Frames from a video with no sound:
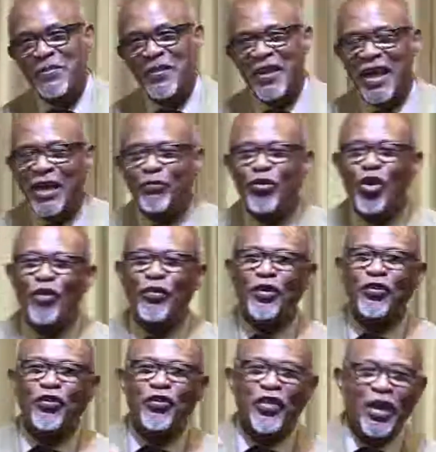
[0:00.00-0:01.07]
Have you ever
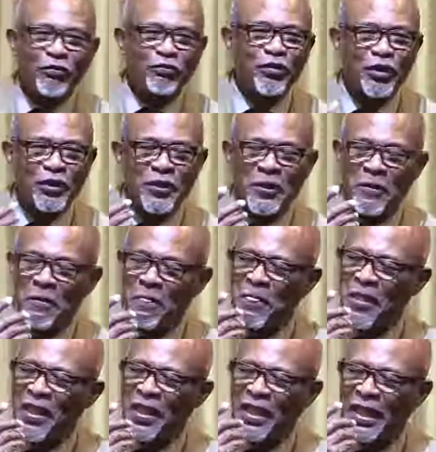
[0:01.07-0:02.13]
suffered
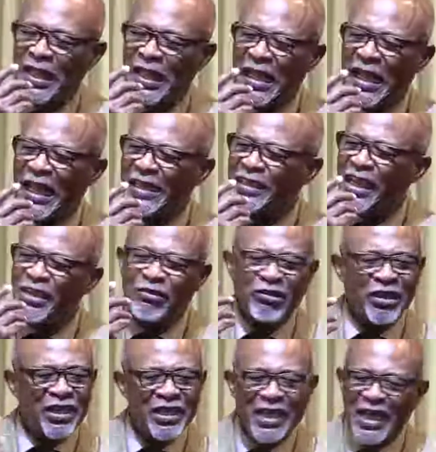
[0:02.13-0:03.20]
and then
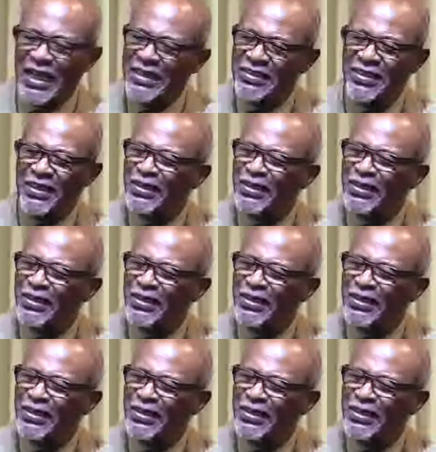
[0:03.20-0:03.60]
realize you